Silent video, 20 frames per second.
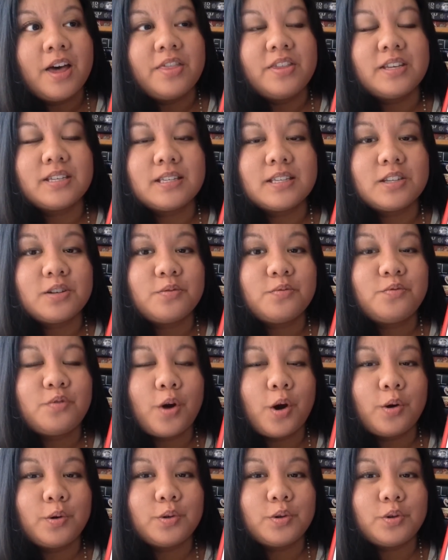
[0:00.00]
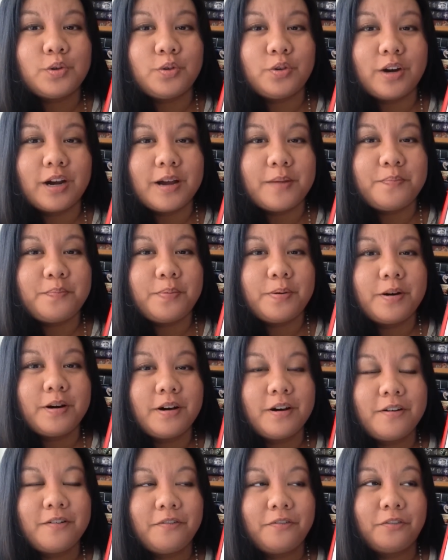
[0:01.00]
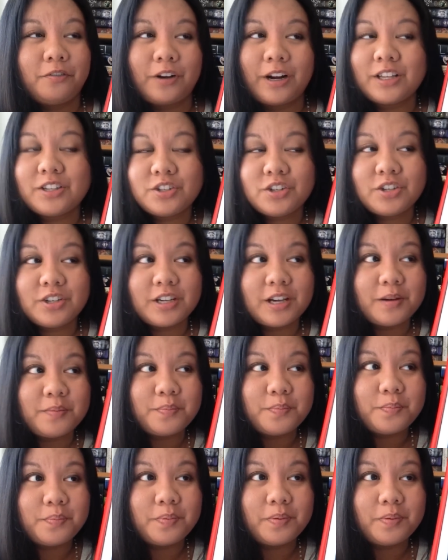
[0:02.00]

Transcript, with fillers: This is a road trip, friendship,